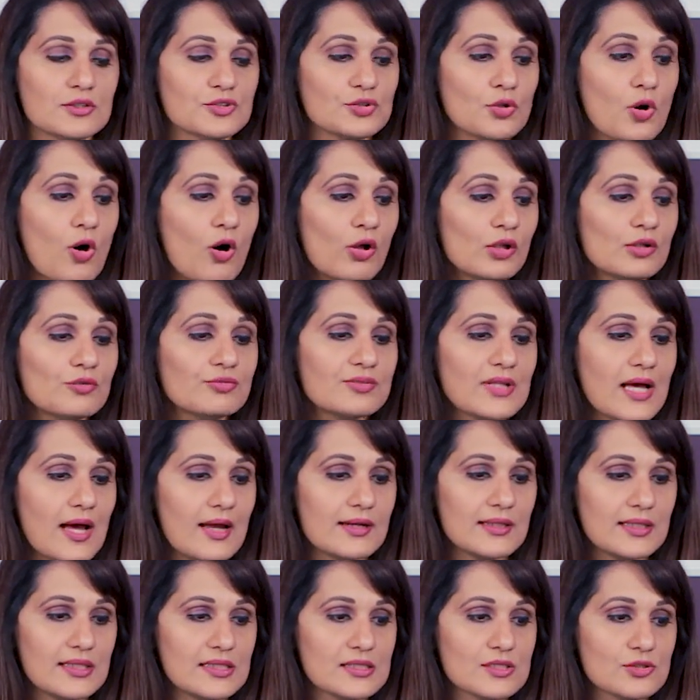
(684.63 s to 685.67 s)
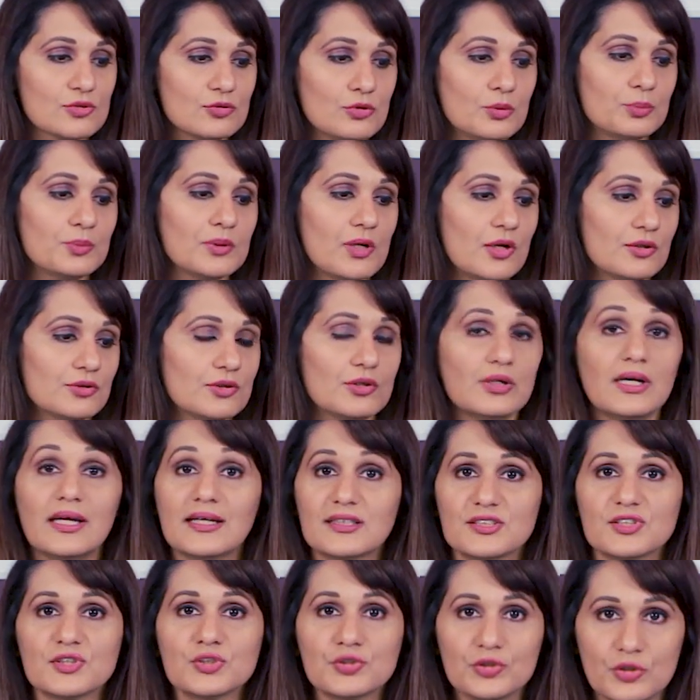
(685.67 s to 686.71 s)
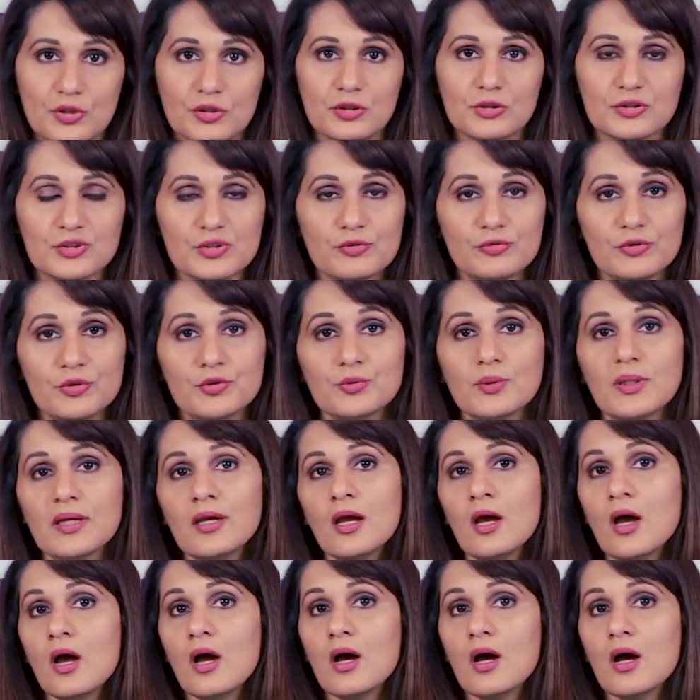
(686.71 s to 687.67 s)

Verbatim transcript: So all of that is grouped under external. So if you're doing